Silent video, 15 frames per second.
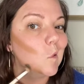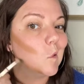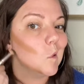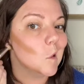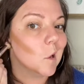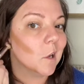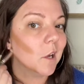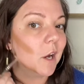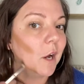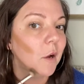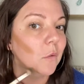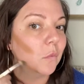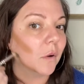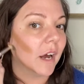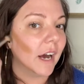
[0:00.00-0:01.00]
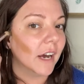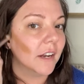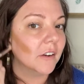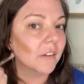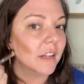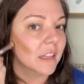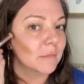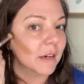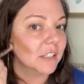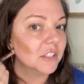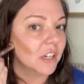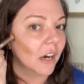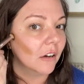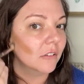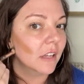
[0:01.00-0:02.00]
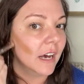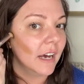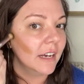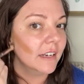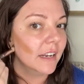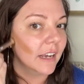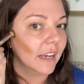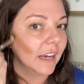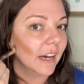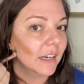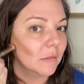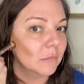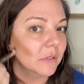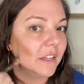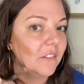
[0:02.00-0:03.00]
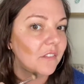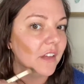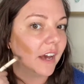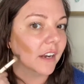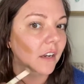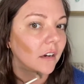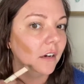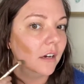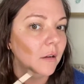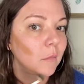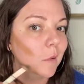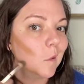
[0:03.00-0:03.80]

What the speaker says: and go right underneath my jawline and kind of blend that up.